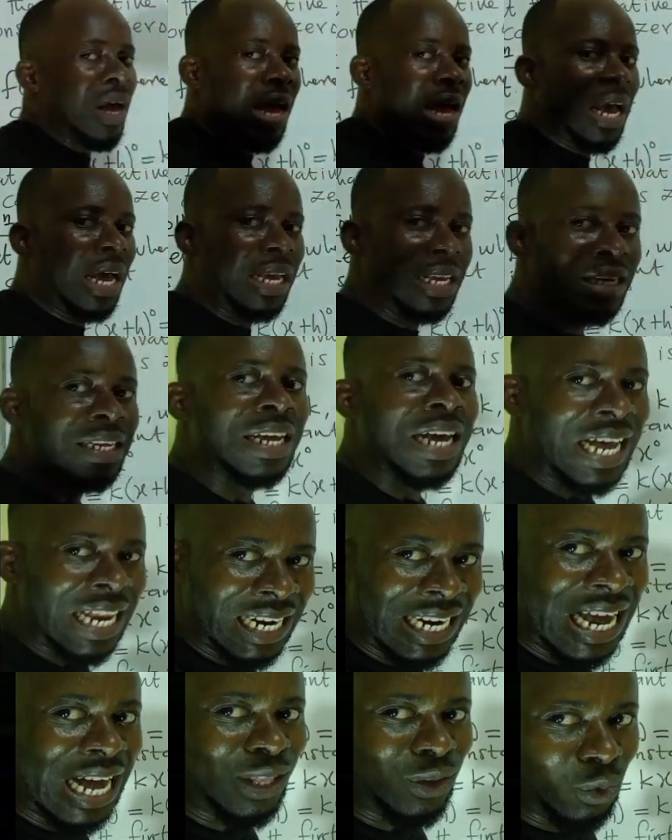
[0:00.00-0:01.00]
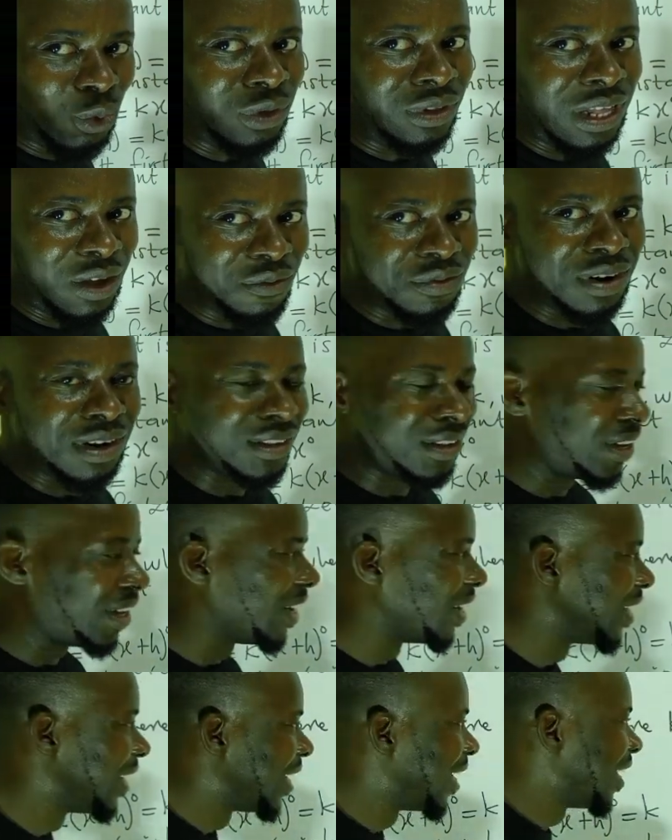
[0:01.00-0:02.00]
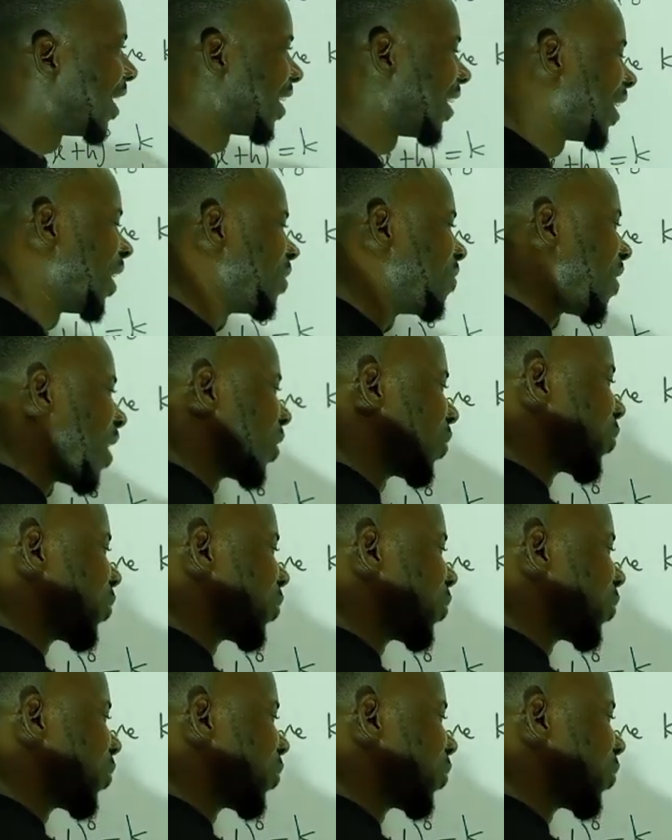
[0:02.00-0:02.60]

And that will definitely give